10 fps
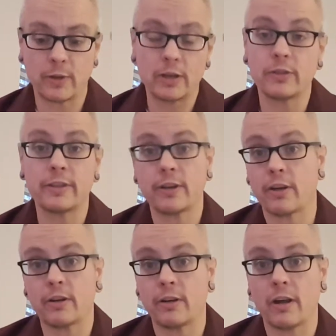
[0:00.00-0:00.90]
so I know that there
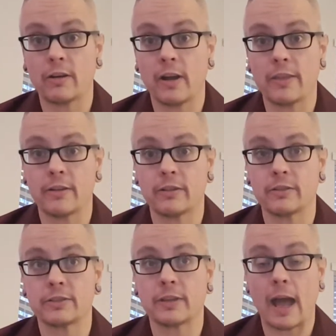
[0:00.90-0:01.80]
are, are
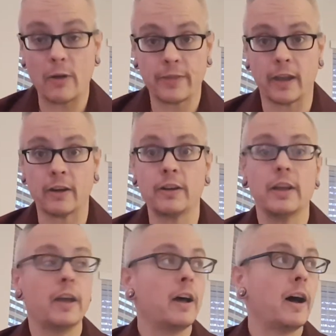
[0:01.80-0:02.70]
others out there,
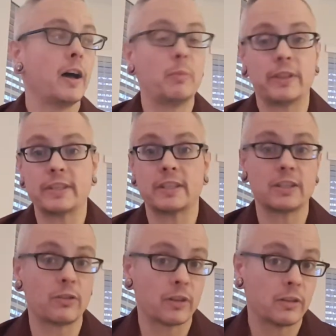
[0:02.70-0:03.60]
uh, but this is
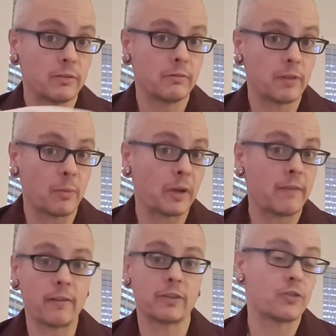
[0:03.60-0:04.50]
the only company
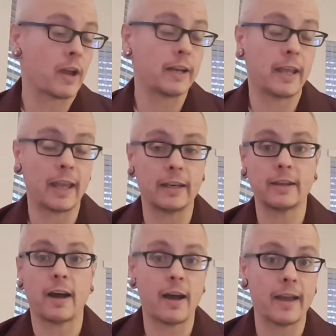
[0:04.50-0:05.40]
I've ever tried, and
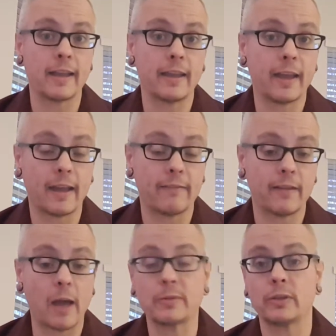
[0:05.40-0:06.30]
I have
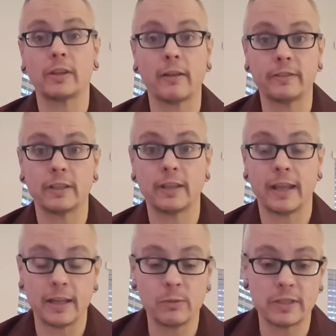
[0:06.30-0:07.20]
absolutely loved it.
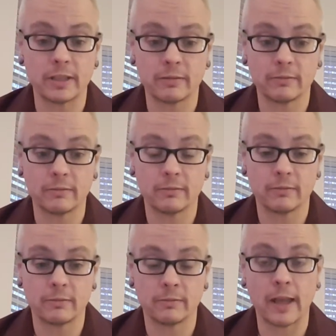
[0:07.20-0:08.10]
And it was a
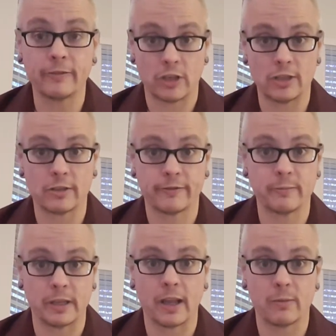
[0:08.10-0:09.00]
life changer for
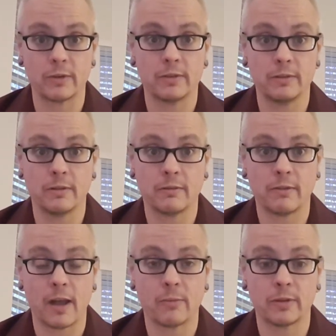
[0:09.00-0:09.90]
me. I would,
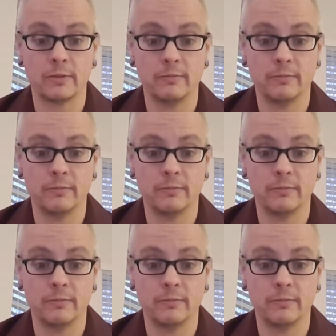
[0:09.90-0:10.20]
I would,